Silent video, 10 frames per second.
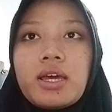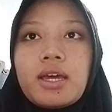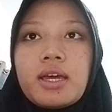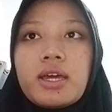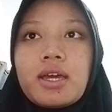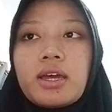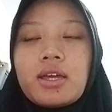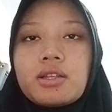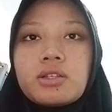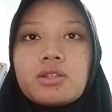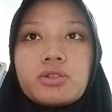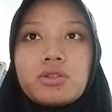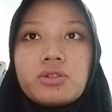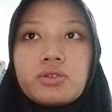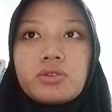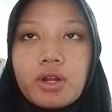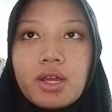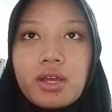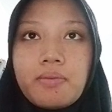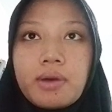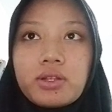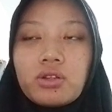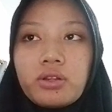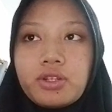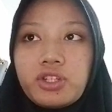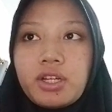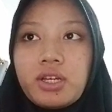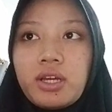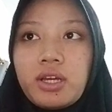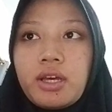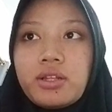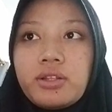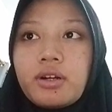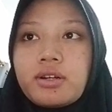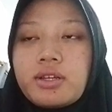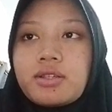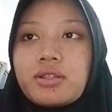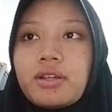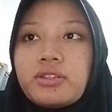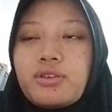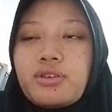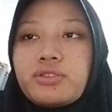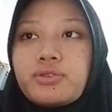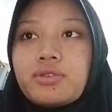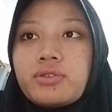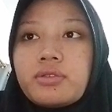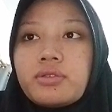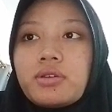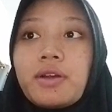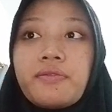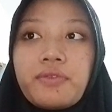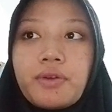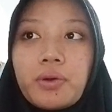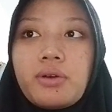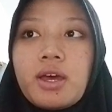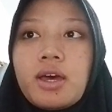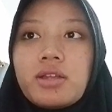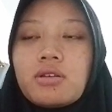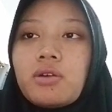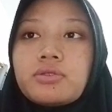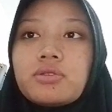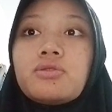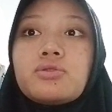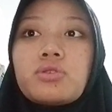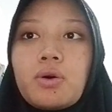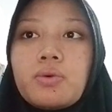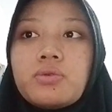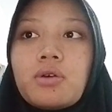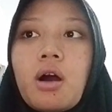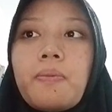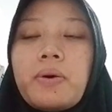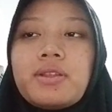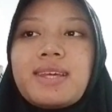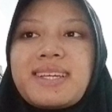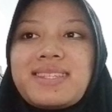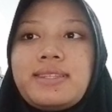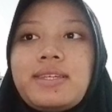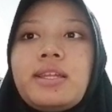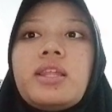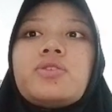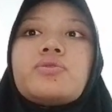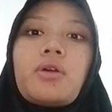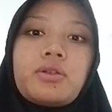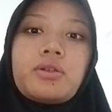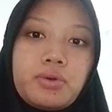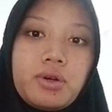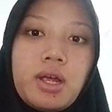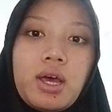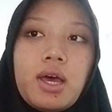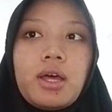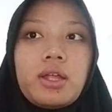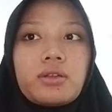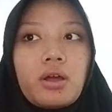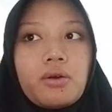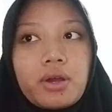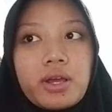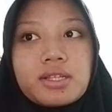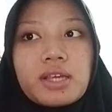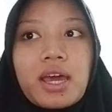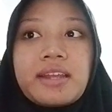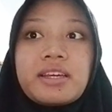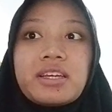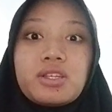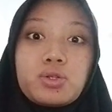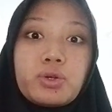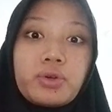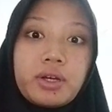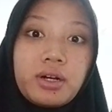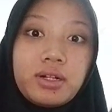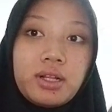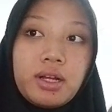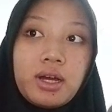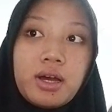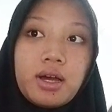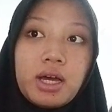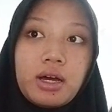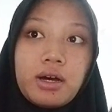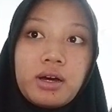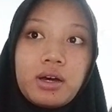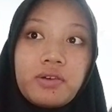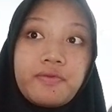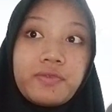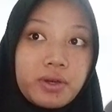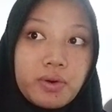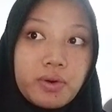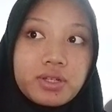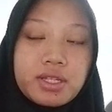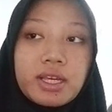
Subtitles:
three methodology there is literature review. The author draw upon existing literature, theories, and historical figures in the field of